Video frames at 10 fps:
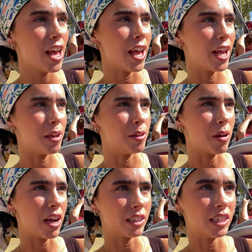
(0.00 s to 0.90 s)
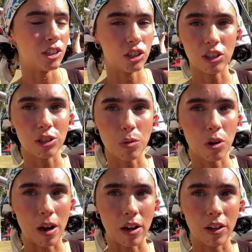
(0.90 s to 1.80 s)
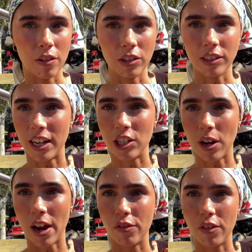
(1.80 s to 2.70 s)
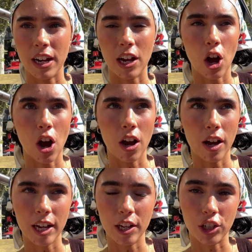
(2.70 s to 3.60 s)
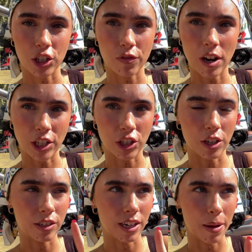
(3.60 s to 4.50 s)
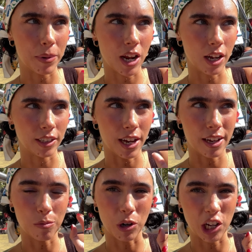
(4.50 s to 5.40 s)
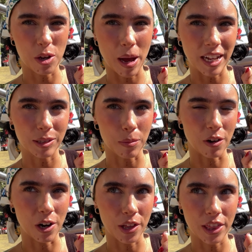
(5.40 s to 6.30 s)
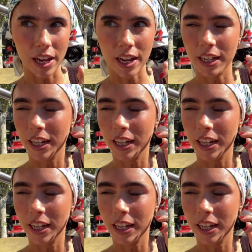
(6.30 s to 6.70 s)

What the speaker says: I could literally just walk around there all day and try everything. I got a fresh juice and empanada. I want to go back tomorrow, I think.